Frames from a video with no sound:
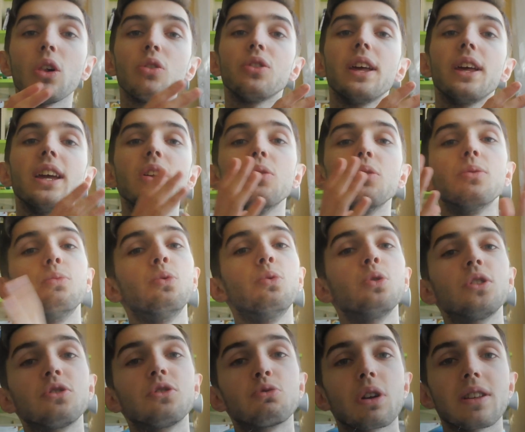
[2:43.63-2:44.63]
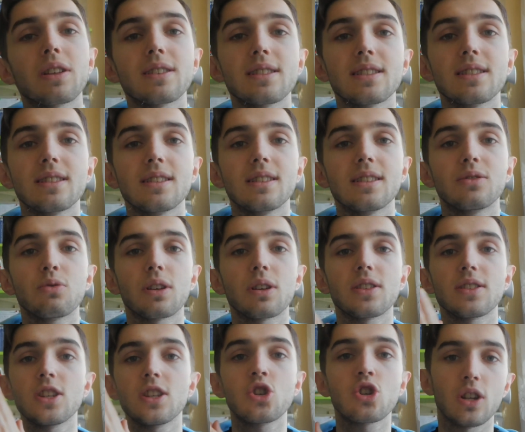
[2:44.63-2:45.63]
they would
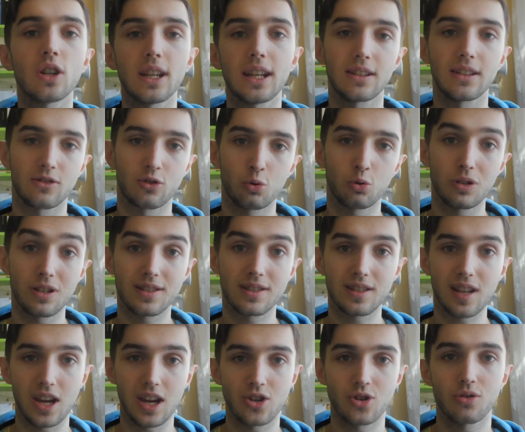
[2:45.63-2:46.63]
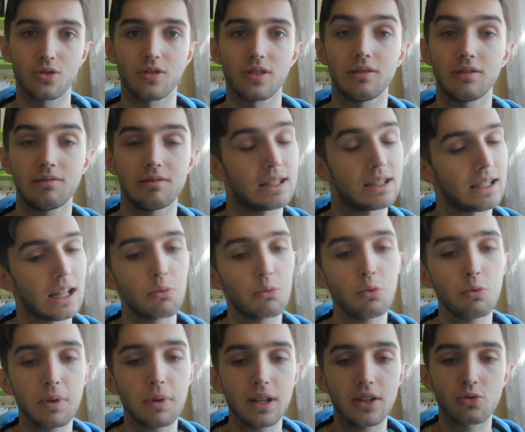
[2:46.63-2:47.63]
transition it to the stage. You know, that
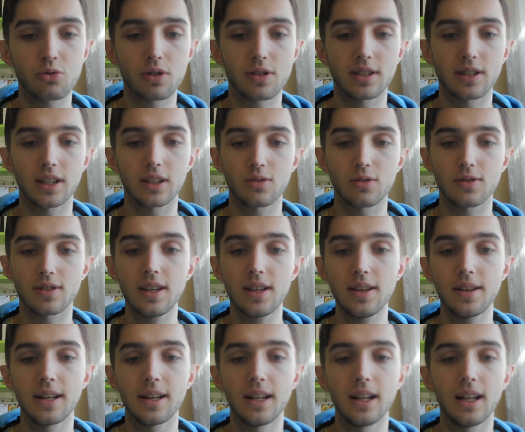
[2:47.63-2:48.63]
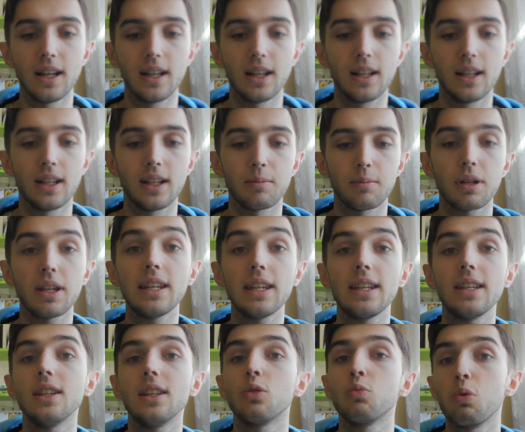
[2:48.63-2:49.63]
would be interesting to see. But in
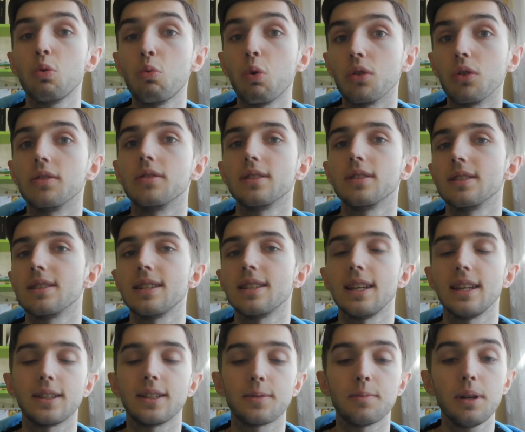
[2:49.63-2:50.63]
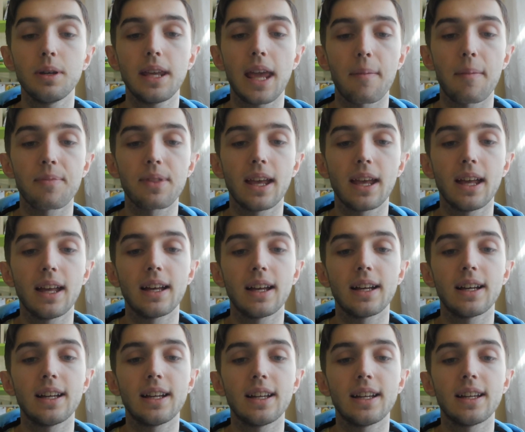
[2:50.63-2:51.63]
the end, we won't see it. But yeah,
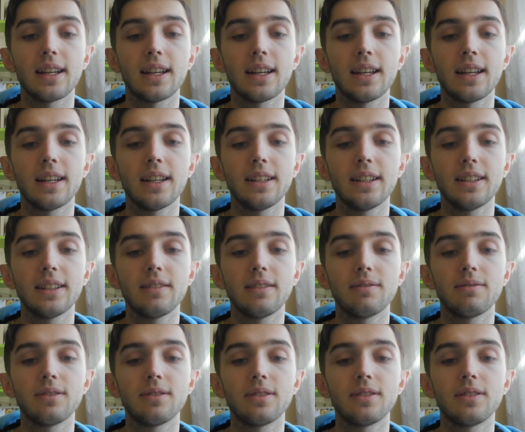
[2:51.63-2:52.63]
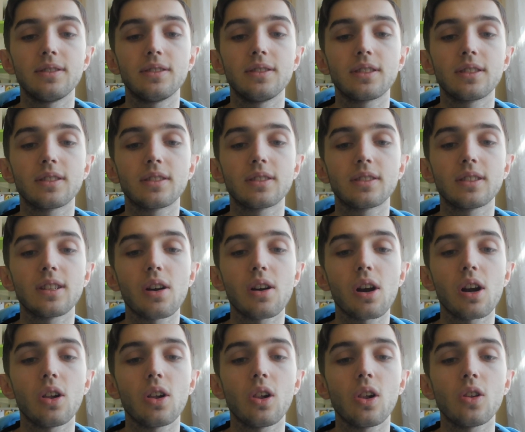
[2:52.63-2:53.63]
there
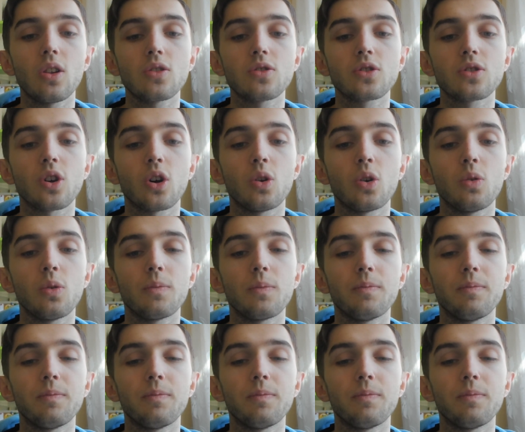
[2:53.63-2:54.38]
are also